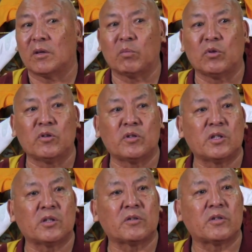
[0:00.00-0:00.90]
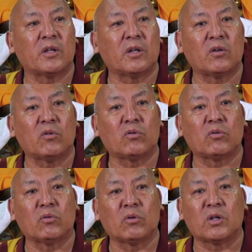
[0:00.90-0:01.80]
The Buddhist teacher said that you
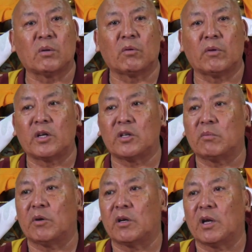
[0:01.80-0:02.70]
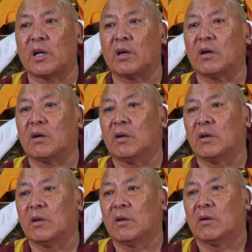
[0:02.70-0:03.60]
should not develop attachment like a,
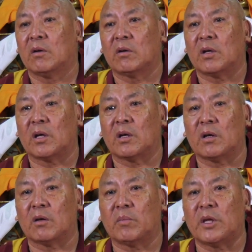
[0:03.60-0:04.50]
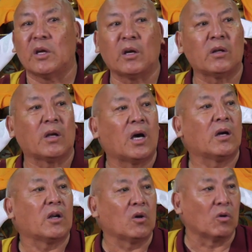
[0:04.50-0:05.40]
like a being in the
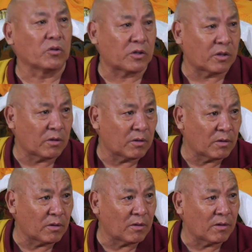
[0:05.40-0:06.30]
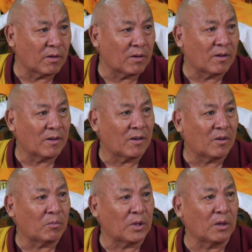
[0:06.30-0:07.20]
hungry ghost,
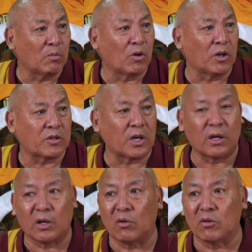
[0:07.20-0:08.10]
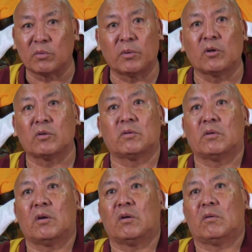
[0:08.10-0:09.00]
being born as hungry ghost, because
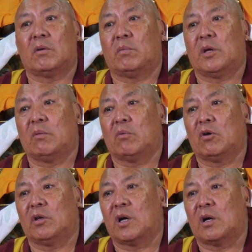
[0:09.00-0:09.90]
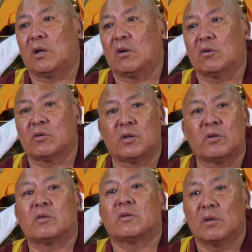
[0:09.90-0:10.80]
the, the being born in the hungry ghost
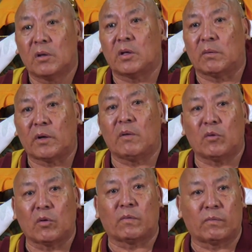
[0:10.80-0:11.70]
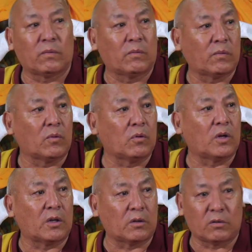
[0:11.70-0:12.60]
is deprived of food
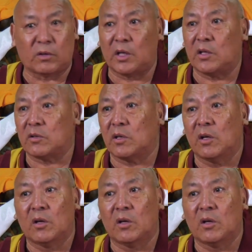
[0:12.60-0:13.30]
and drinks,